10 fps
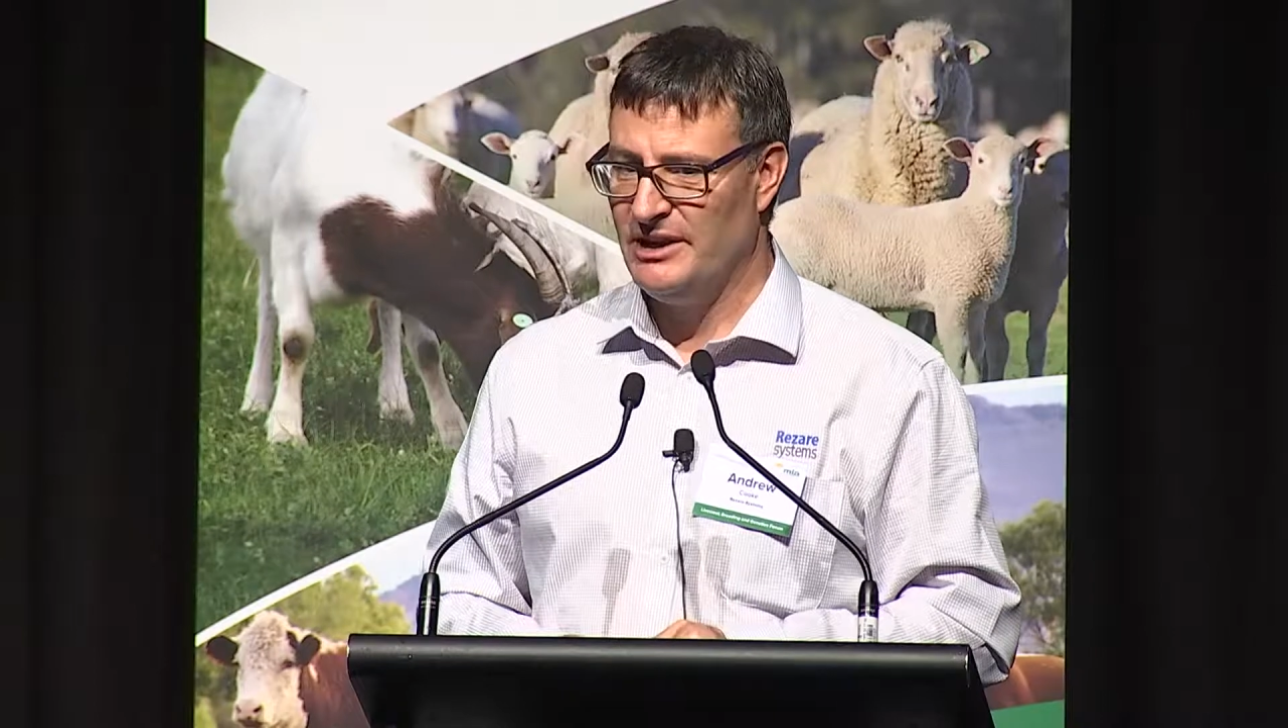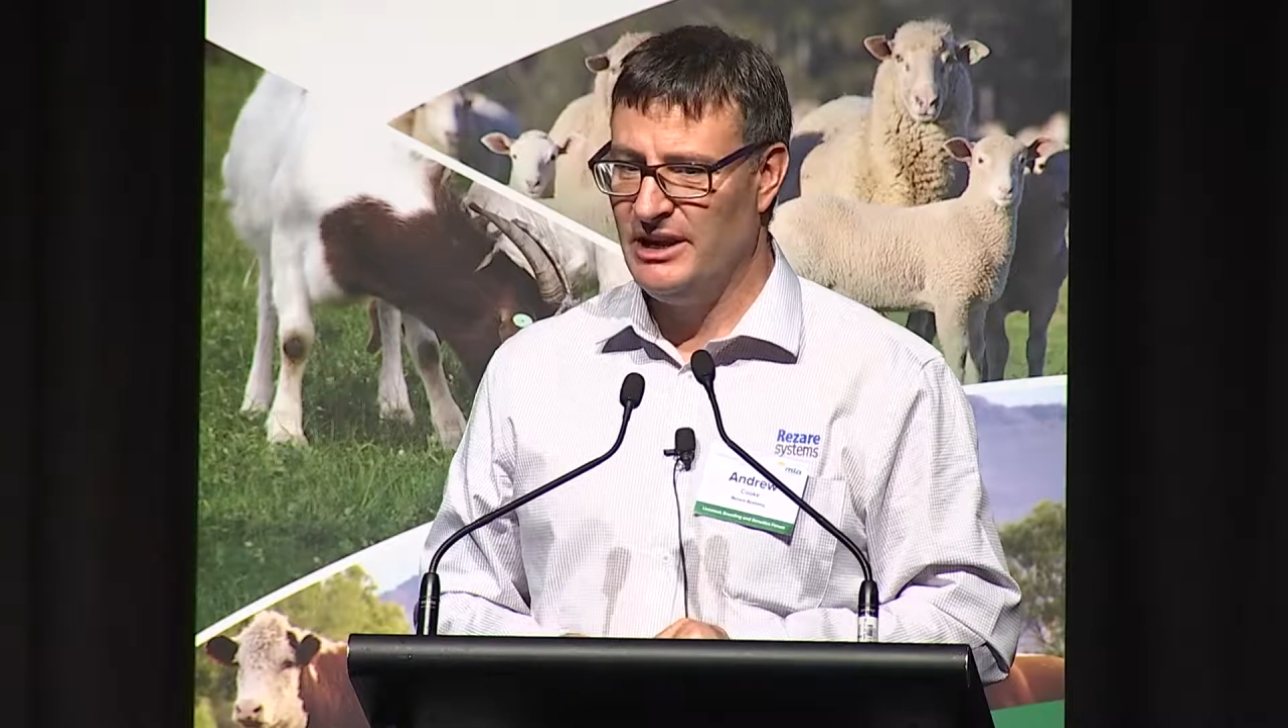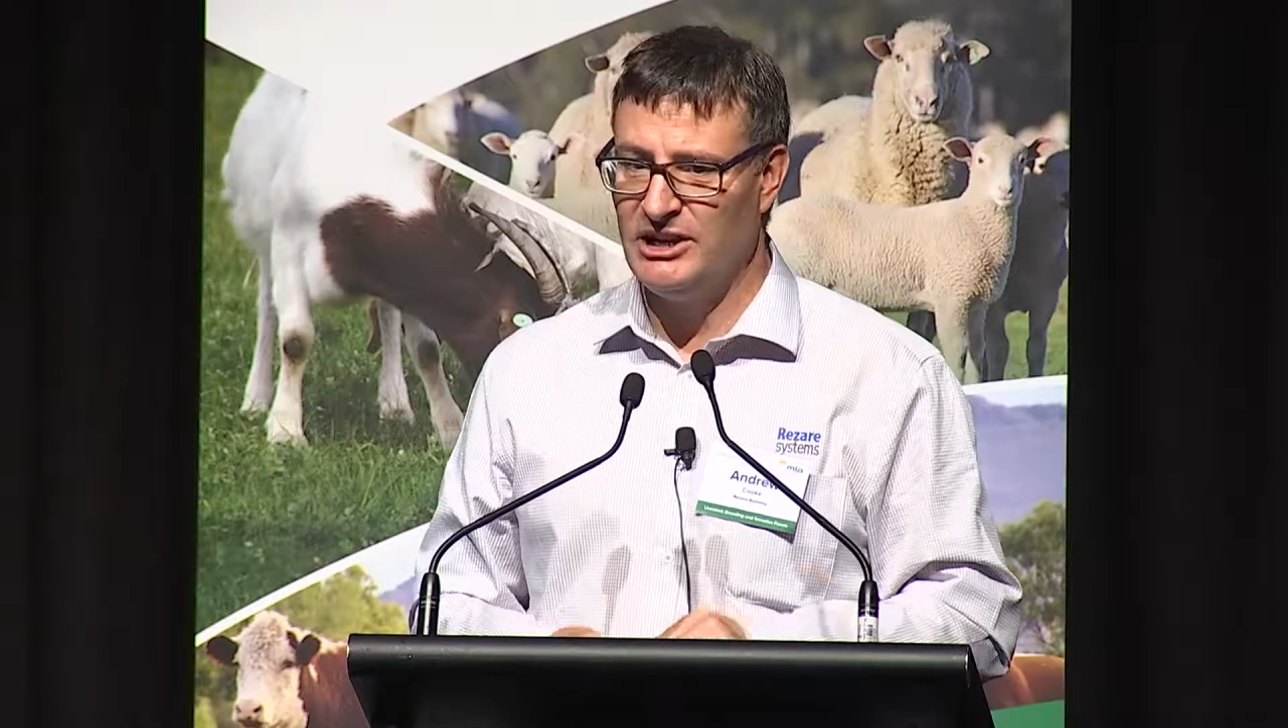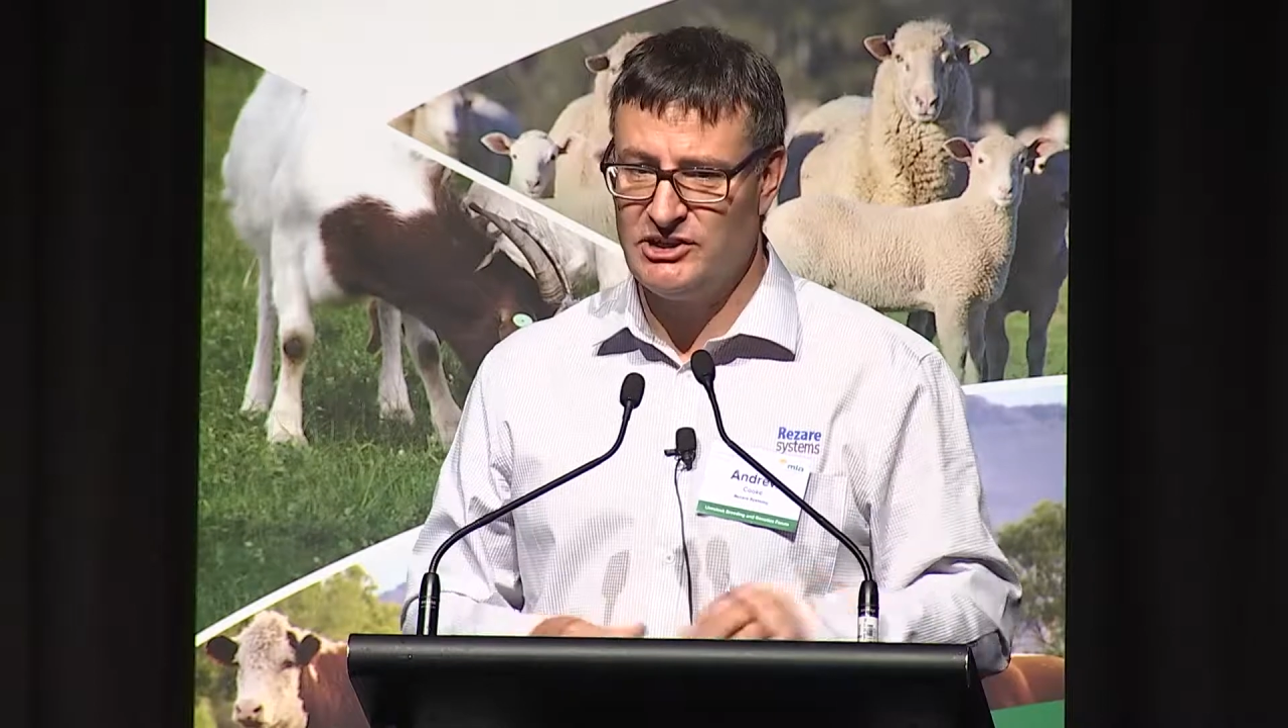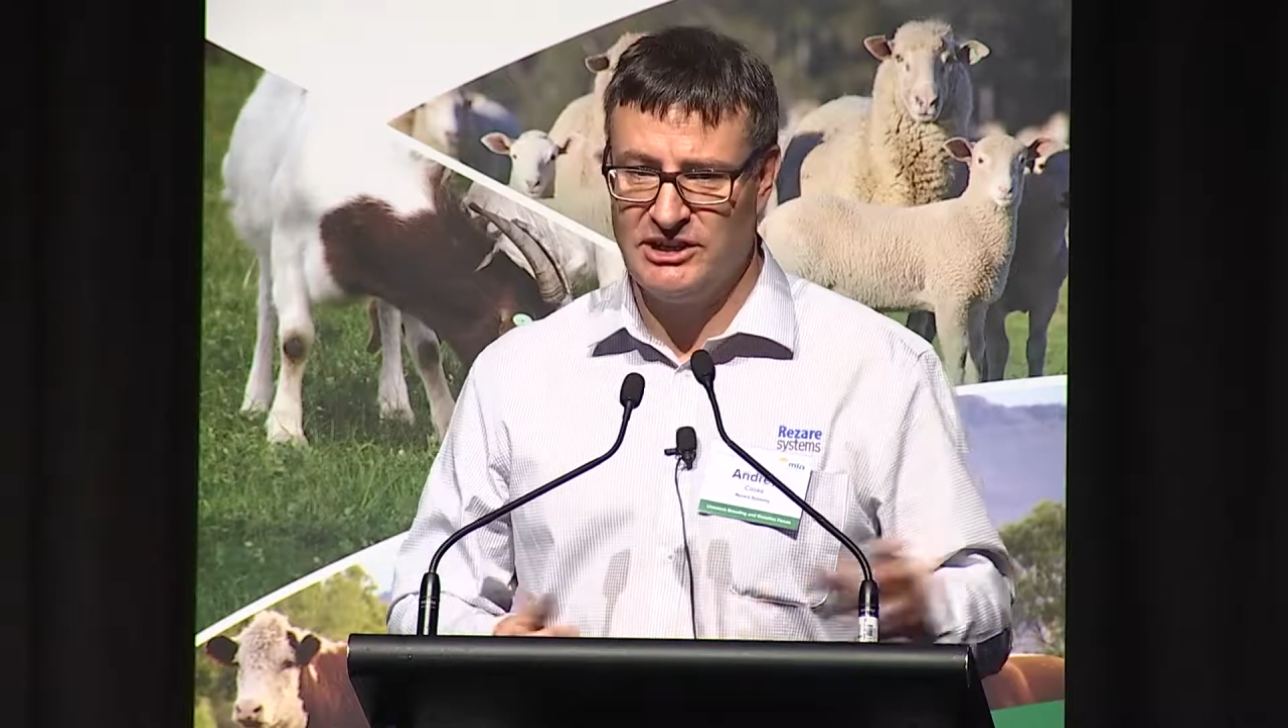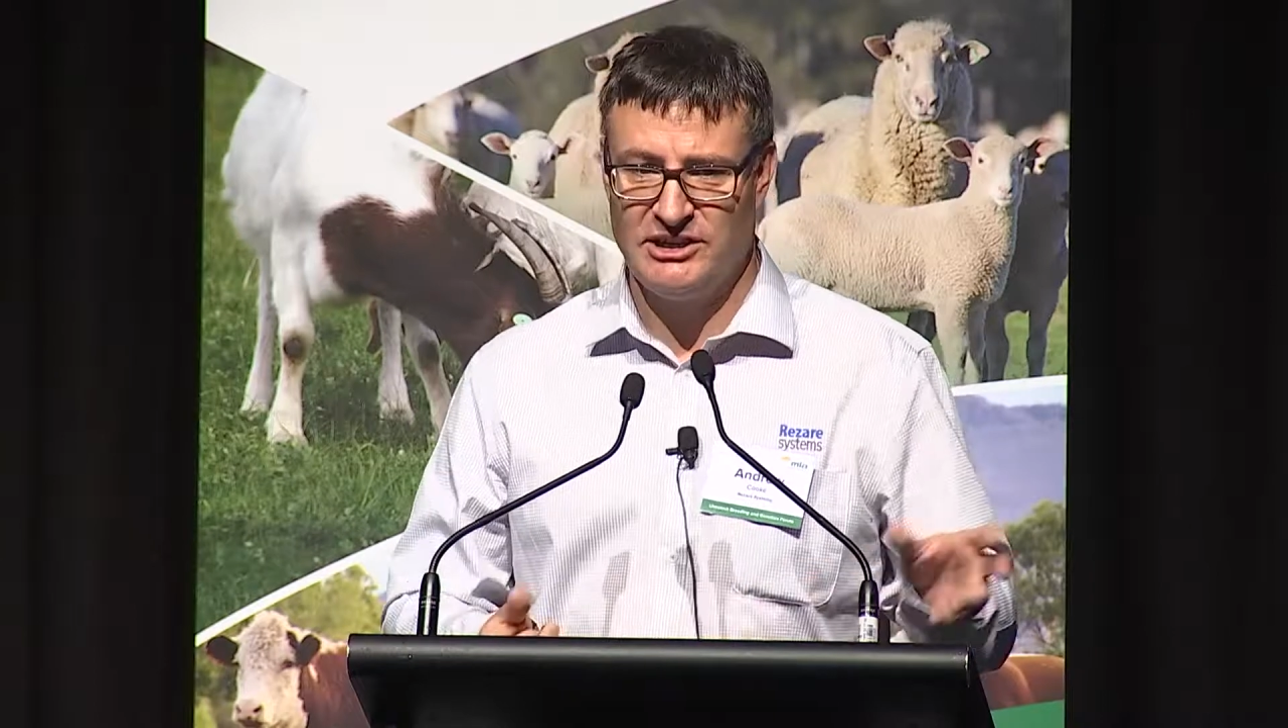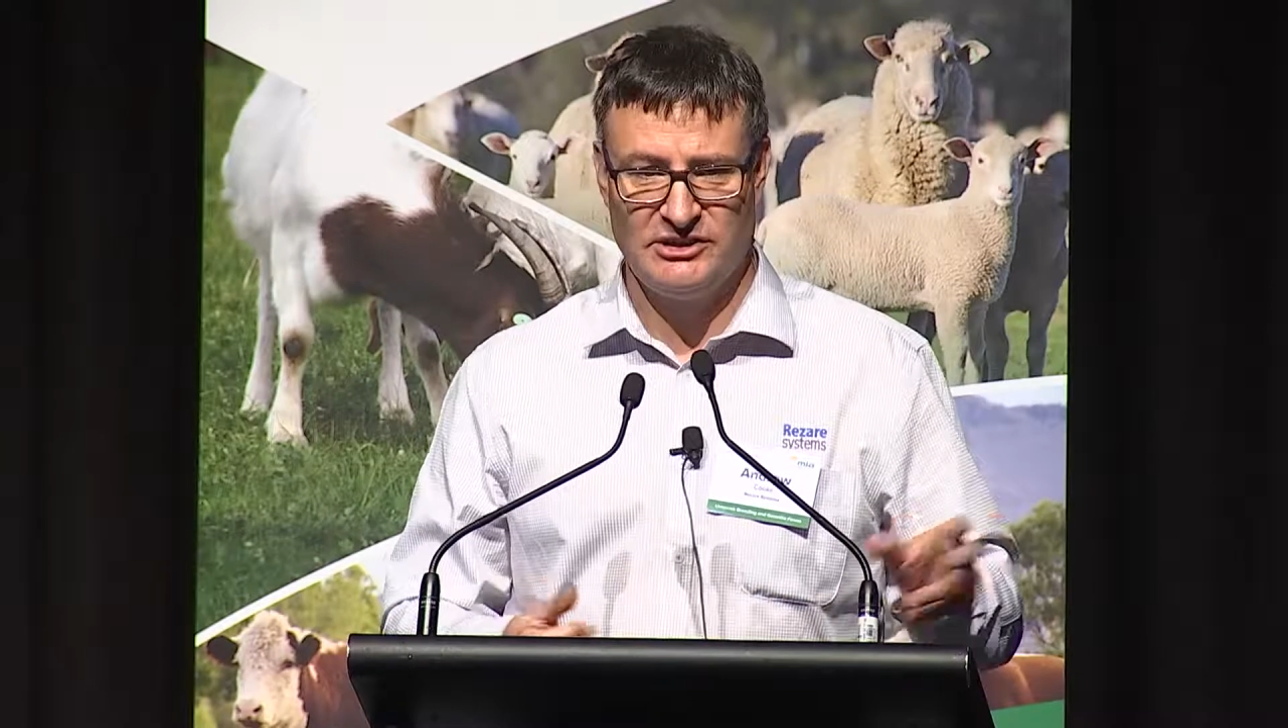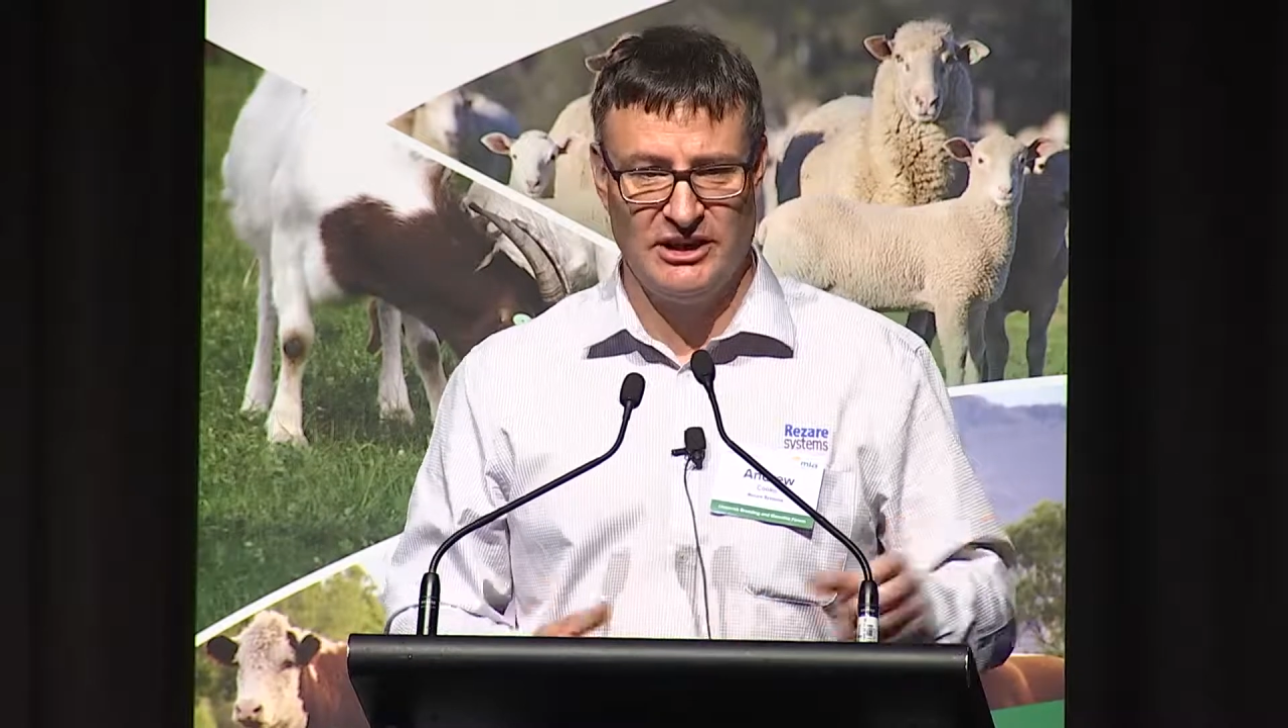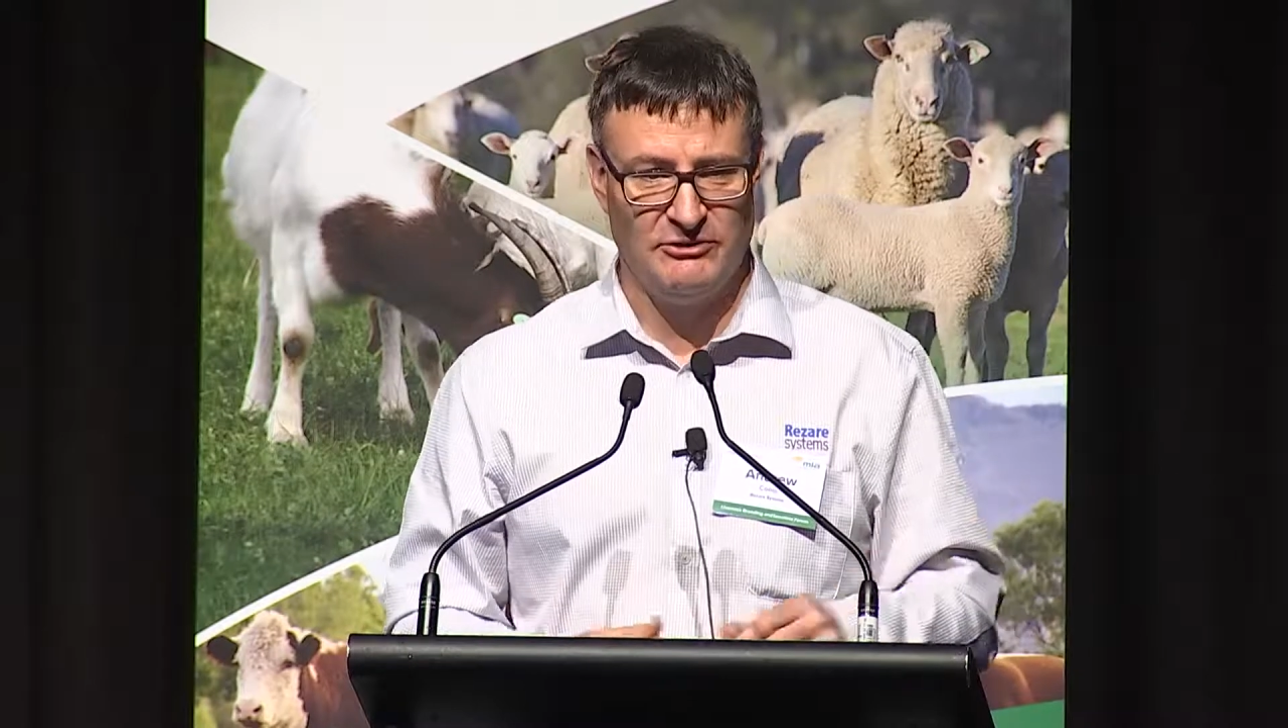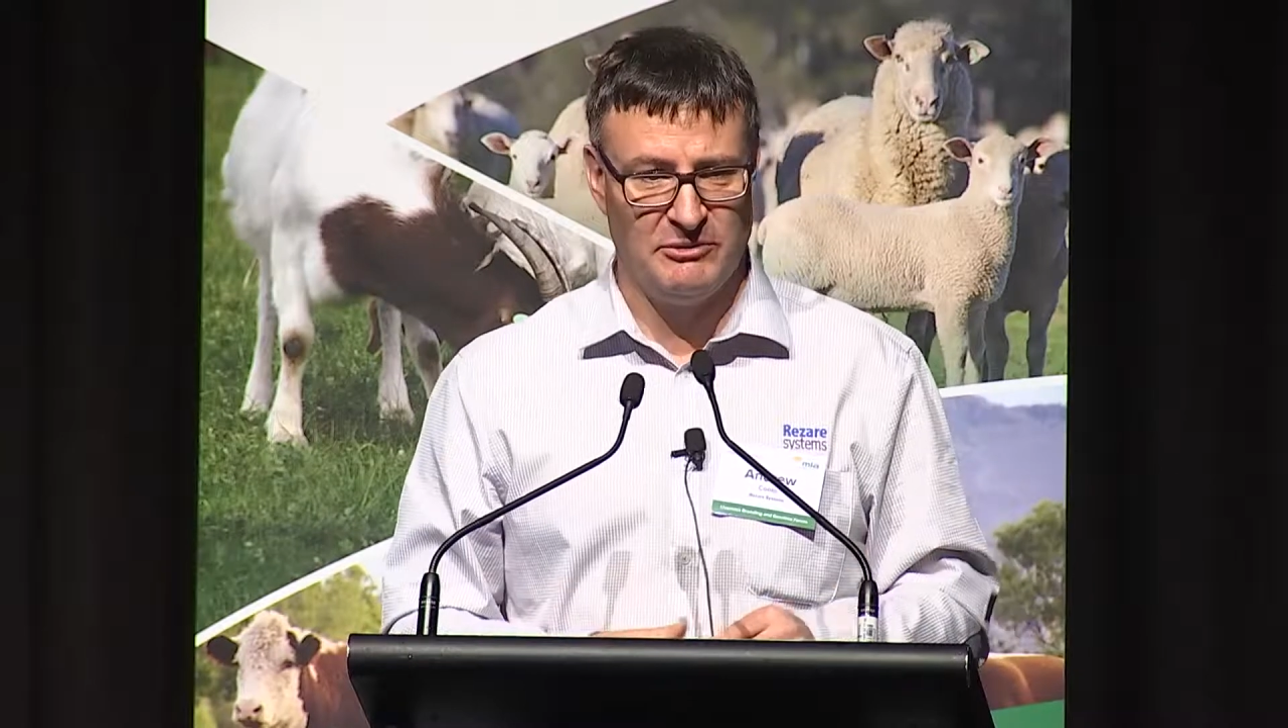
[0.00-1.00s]
And actually, it
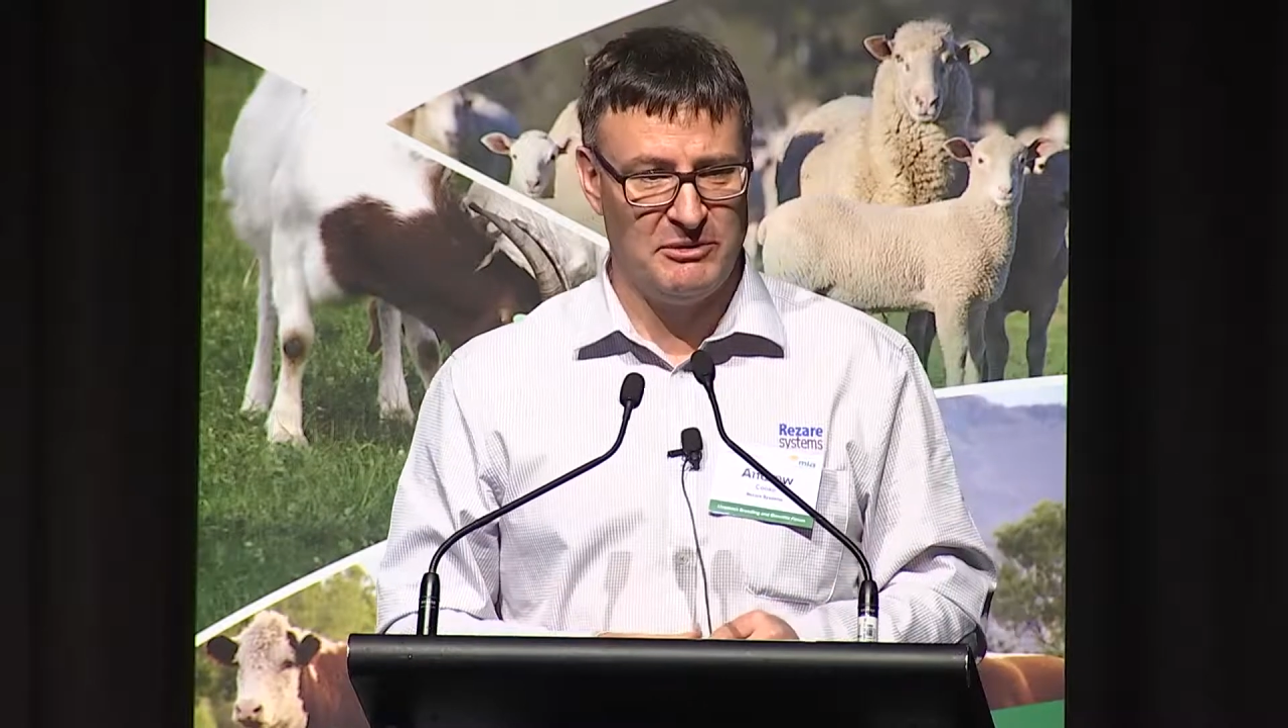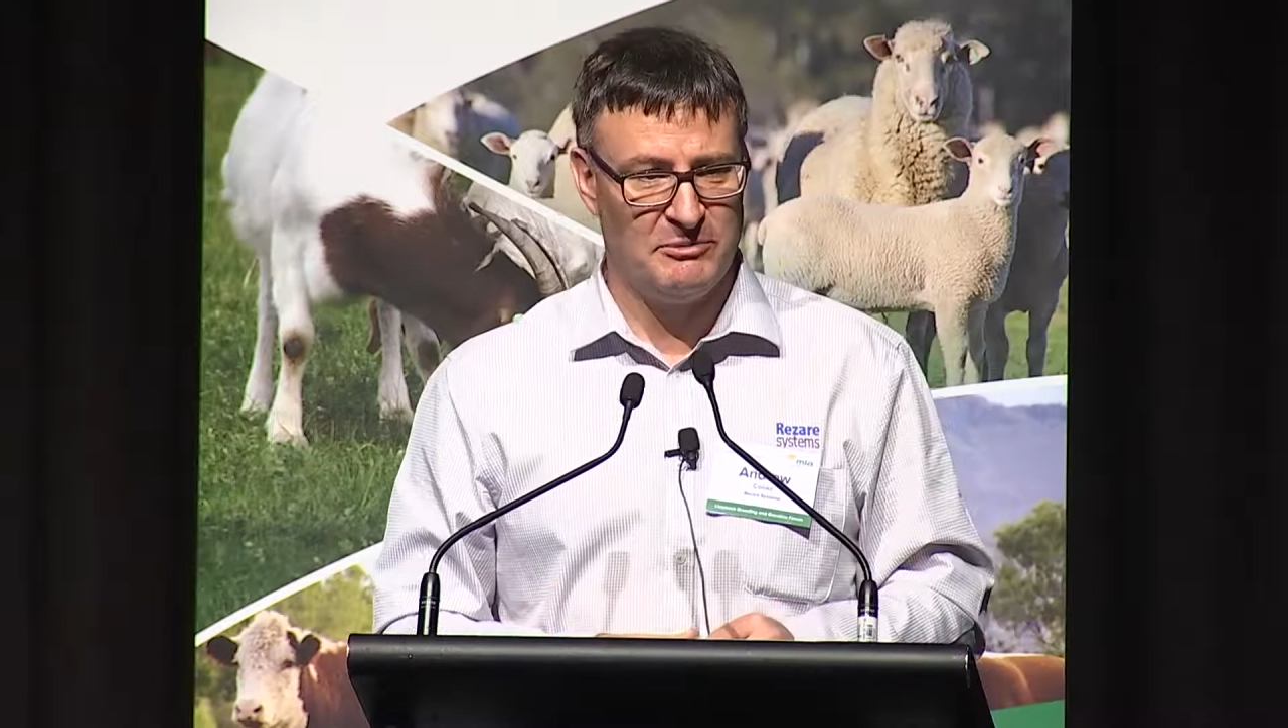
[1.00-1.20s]
doesn't have to be